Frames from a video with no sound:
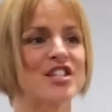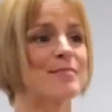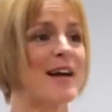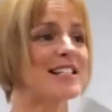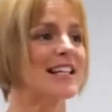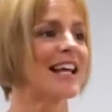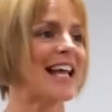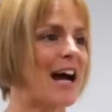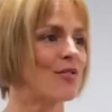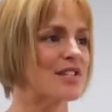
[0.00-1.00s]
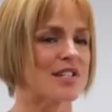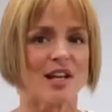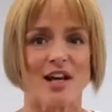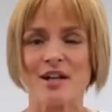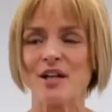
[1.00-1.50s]
She's basically a
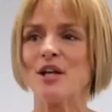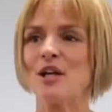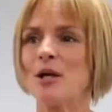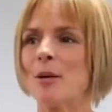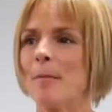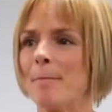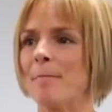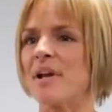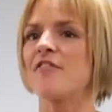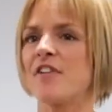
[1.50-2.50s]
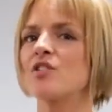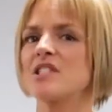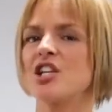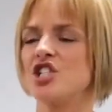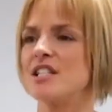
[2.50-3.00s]
counsellor, but it feels like she